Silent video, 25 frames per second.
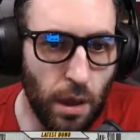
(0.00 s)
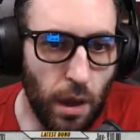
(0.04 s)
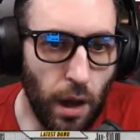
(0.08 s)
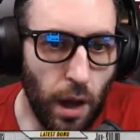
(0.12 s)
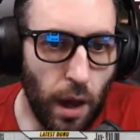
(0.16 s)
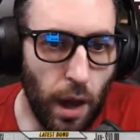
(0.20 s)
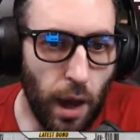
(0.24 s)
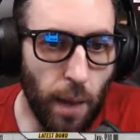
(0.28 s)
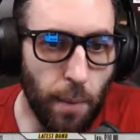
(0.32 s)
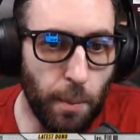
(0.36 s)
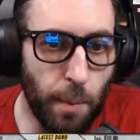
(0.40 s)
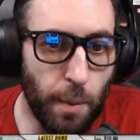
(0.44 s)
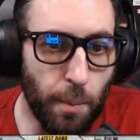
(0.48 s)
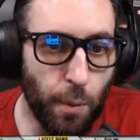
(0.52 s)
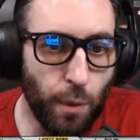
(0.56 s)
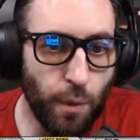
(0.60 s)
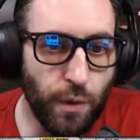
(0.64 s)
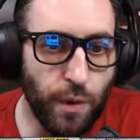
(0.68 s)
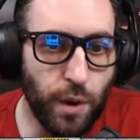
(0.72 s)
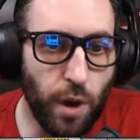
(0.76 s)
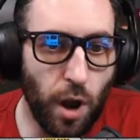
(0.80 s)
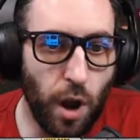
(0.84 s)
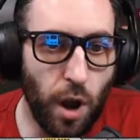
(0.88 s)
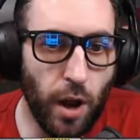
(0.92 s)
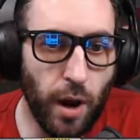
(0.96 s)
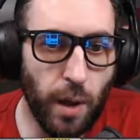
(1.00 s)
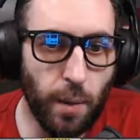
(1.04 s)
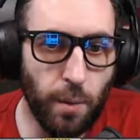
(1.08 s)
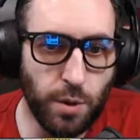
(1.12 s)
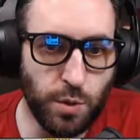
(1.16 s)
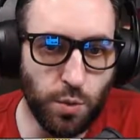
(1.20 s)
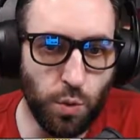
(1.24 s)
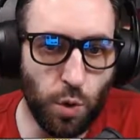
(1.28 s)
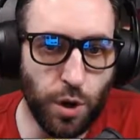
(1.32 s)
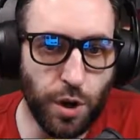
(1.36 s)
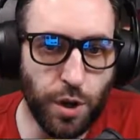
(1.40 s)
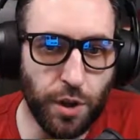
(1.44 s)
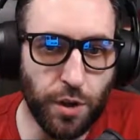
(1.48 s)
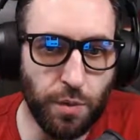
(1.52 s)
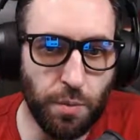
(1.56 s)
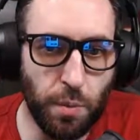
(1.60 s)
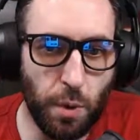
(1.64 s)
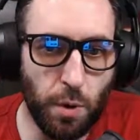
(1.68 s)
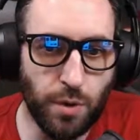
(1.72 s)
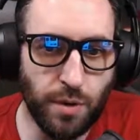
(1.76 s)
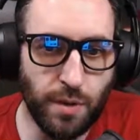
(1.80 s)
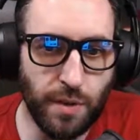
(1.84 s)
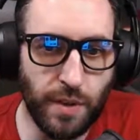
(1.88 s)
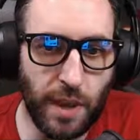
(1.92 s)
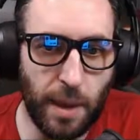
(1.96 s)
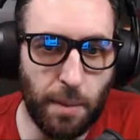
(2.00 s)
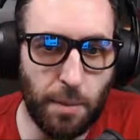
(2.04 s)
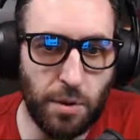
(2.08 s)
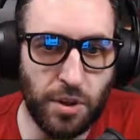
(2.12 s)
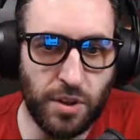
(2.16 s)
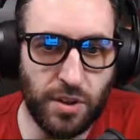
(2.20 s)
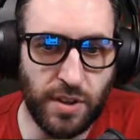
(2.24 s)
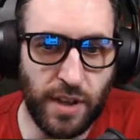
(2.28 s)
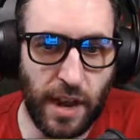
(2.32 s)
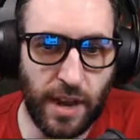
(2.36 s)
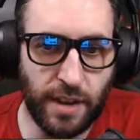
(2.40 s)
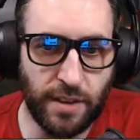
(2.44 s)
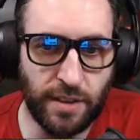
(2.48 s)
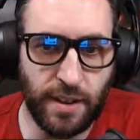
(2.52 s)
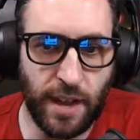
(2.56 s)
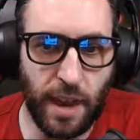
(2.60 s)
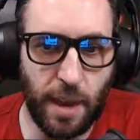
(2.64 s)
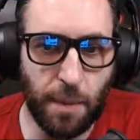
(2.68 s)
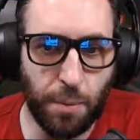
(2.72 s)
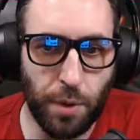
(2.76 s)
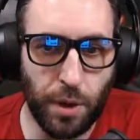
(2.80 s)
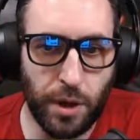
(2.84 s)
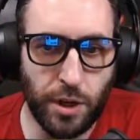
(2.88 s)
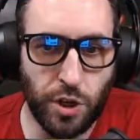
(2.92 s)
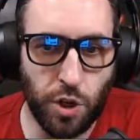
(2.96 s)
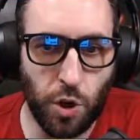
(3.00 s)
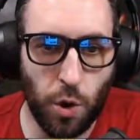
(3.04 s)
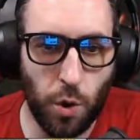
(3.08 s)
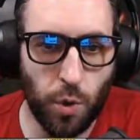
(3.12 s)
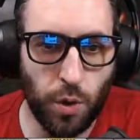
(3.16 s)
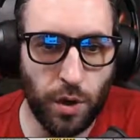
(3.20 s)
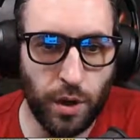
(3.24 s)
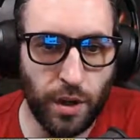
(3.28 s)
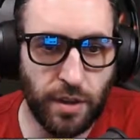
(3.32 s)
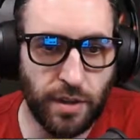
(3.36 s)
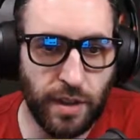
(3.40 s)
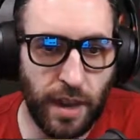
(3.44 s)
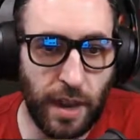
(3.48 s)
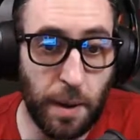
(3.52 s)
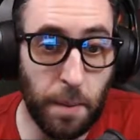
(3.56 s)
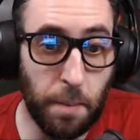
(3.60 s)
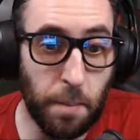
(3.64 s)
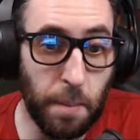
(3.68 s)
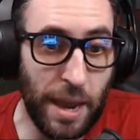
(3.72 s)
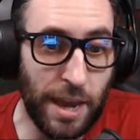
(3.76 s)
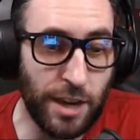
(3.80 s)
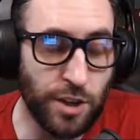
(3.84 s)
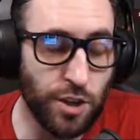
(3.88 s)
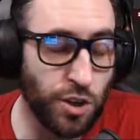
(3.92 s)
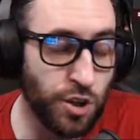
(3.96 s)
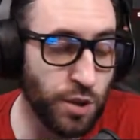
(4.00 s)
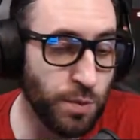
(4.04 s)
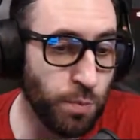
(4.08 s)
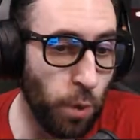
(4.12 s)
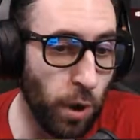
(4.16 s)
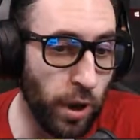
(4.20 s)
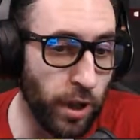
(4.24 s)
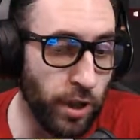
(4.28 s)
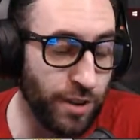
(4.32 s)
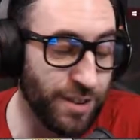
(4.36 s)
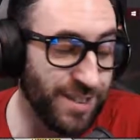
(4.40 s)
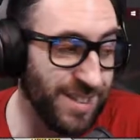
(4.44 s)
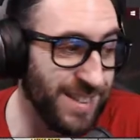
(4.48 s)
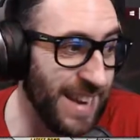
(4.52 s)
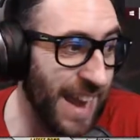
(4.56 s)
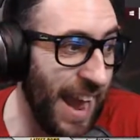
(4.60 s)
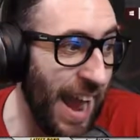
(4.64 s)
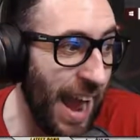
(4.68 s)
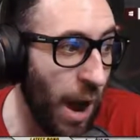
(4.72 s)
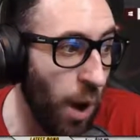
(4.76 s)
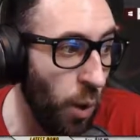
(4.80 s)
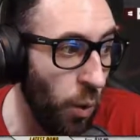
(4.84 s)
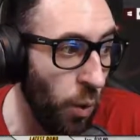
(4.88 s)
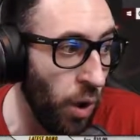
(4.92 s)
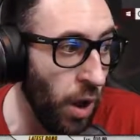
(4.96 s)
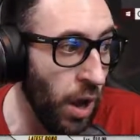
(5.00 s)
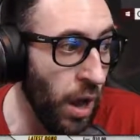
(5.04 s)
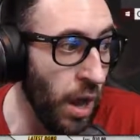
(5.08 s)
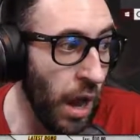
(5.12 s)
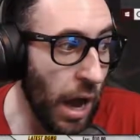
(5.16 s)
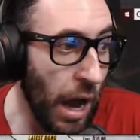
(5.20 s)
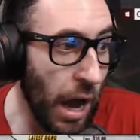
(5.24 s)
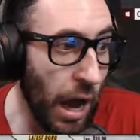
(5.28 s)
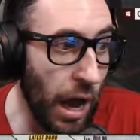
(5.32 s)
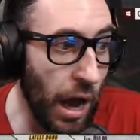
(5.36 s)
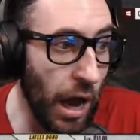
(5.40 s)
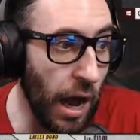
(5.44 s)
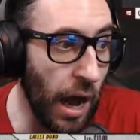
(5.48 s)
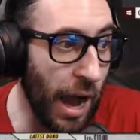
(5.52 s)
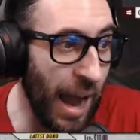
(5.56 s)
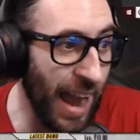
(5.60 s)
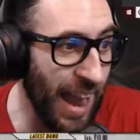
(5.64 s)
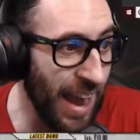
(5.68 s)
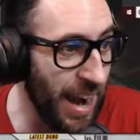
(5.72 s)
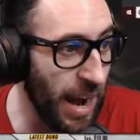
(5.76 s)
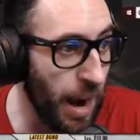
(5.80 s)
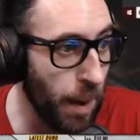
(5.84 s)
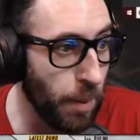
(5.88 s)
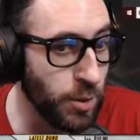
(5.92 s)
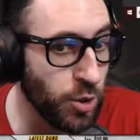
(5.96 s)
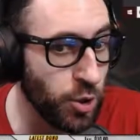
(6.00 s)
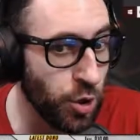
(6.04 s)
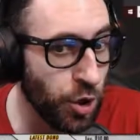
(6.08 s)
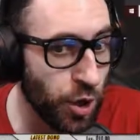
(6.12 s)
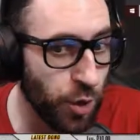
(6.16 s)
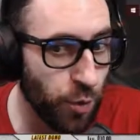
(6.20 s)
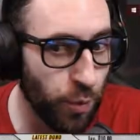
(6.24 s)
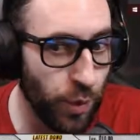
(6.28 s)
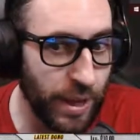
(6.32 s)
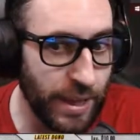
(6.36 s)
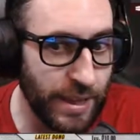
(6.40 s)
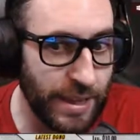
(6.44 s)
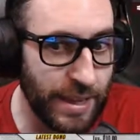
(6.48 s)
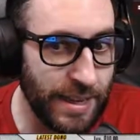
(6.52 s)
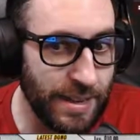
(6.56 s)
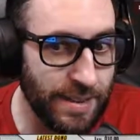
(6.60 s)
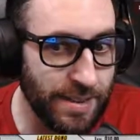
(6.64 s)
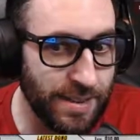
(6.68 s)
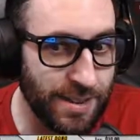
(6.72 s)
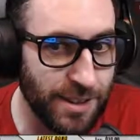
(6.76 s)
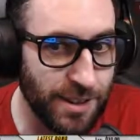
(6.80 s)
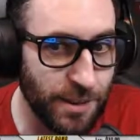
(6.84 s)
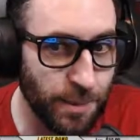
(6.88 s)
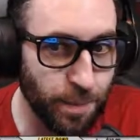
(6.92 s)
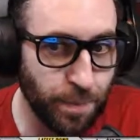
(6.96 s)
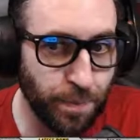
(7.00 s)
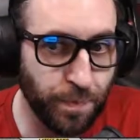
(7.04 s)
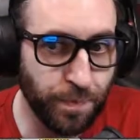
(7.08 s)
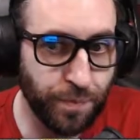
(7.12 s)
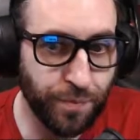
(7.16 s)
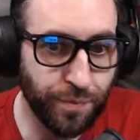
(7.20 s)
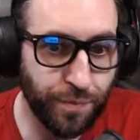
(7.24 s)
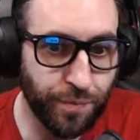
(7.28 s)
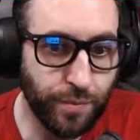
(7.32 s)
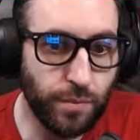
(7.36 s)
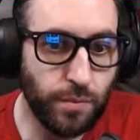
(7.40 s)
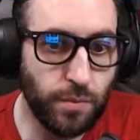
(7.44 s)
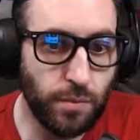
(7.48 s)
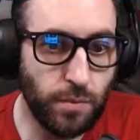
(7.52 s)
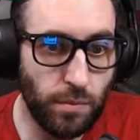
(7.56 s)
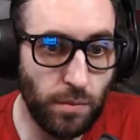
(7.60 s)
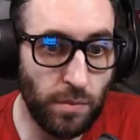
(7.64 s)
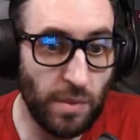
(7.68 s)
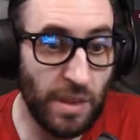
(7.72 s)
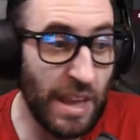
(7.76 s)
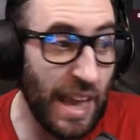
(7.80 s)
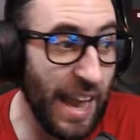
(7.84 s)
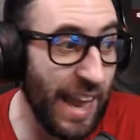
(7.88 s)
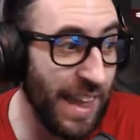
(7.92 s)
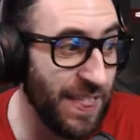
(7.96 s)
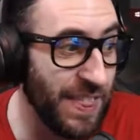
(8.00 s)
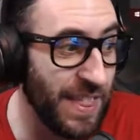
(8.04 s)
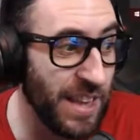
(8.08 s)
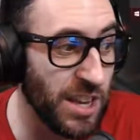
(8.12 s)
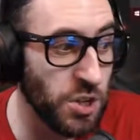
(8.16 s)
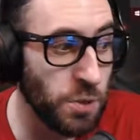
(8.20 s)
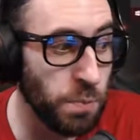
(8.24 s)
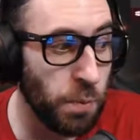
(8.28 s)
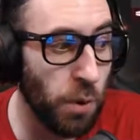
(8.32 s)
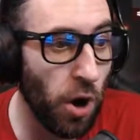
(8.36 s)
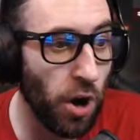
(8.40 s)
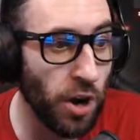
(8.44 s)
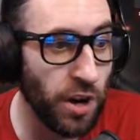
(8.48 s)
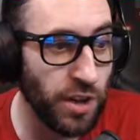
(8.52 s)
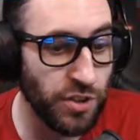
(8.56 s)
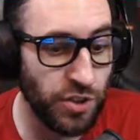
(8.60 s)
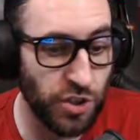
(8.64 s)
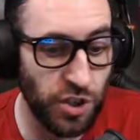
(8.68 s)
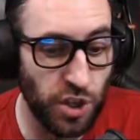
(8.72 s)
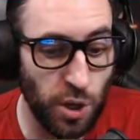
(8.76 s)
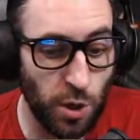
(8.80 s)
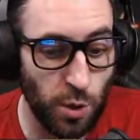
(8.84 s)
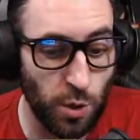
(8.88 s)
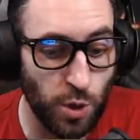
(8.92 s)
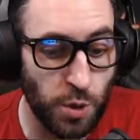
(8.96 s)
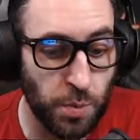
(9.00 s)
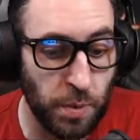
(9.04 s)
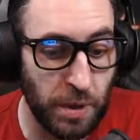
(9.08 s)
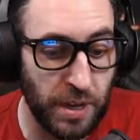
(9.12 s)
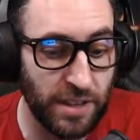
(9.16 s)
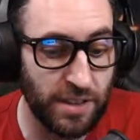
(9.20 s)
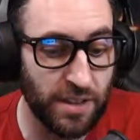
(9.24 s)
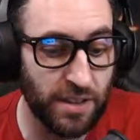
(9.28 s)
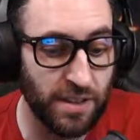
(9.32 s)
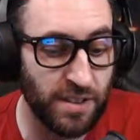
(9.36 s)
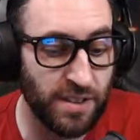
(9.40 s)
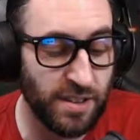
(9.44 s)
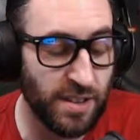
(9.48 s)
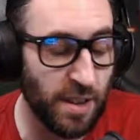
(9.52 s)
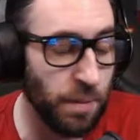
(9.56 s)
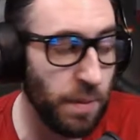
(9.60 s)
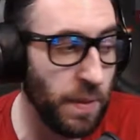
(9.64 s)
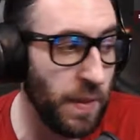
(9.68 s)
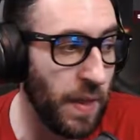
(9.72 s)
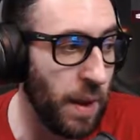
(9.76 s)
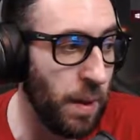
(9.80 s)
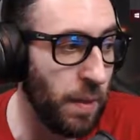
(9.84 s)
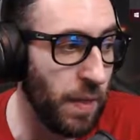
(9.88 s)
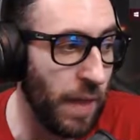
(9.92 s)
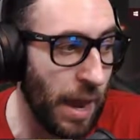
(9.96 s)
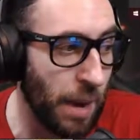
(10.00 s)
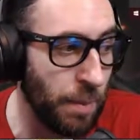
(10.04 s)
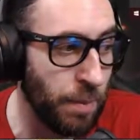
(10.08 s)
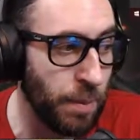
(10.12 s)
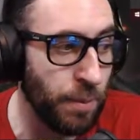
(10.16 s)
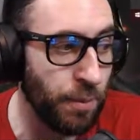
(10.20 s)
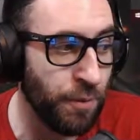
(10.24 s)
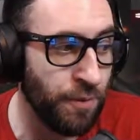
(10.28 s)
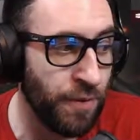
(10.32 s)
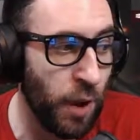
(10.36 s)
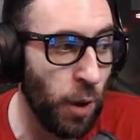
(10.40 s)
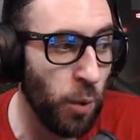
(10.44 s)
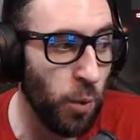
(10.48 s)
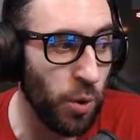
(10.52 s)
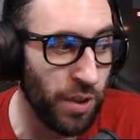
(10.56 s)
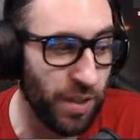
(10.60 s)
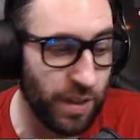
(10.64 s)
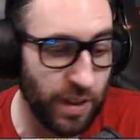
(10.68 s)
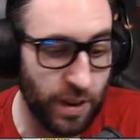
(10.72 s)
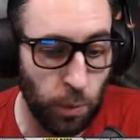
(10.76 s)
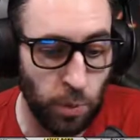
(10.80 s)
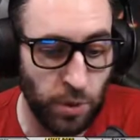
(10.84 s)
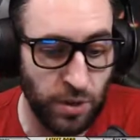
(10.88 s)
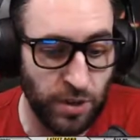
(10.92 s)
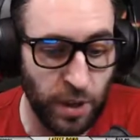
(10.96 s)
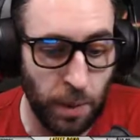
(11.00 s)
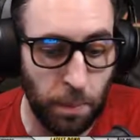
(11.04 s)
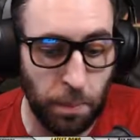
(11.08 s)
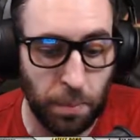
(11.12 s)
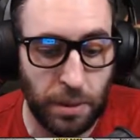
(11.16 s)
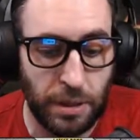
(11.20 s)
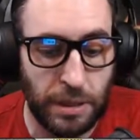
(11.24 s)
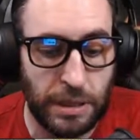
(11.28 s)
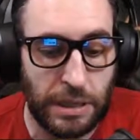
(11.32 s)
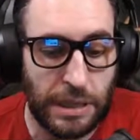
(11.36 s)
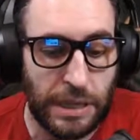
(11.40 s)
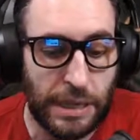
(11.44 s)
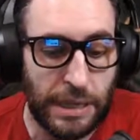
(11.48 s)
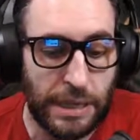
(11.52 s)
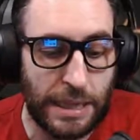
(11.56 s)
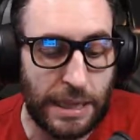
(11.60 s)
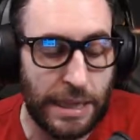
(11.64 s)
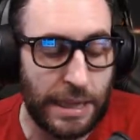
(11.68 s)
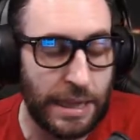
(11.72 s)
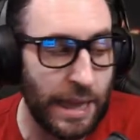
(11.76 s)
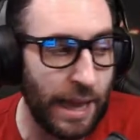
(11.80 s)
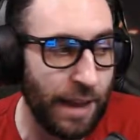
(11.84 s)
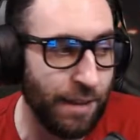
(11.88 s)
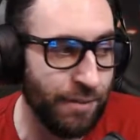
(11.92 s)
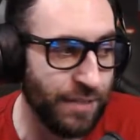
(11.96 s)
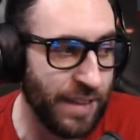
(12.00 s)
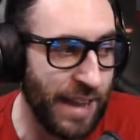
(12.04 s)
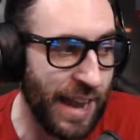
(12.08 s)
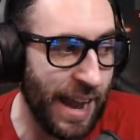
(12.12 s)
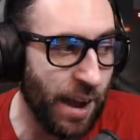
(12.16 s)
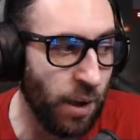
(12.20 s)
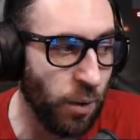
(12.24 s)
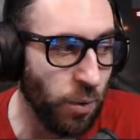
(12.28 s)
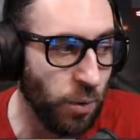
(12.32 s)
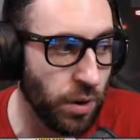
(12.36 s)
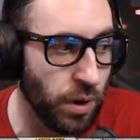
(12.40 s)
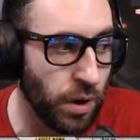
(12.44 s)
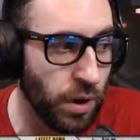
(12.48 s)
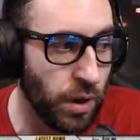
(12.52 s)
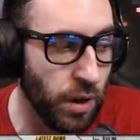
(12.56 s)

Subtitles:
Moving on, I must warn you that most of the images, text, gameplay shown contain major spoilers. Now, I had an opportunity to read this, and this part is huge because this is something that a lot of people felt was completely left out,